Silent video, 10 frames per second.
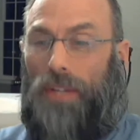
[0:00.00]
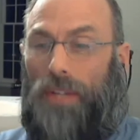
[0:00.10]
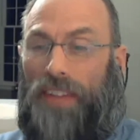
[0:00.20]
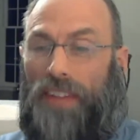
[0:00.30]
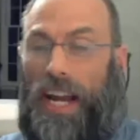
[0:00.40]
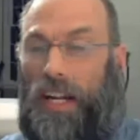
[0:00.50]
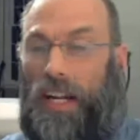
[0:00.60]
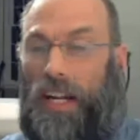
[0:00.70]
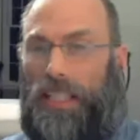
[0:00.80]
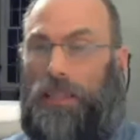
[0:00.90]
if they have hair
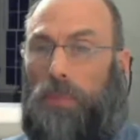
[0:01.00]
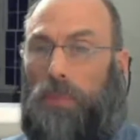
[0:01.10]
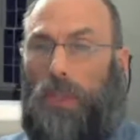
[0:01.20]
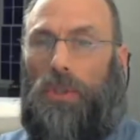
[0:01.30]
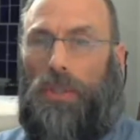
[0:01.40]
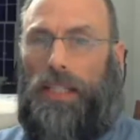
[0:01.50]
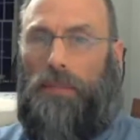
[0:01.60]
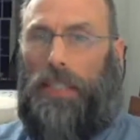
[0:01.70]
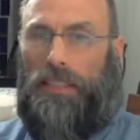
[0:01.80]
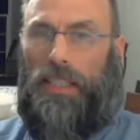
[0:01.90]
that is blue, then it
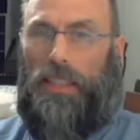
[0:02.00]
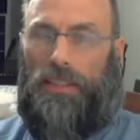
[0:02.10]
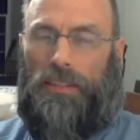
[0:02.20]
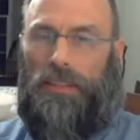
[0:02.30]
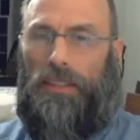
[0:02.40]
makes sense.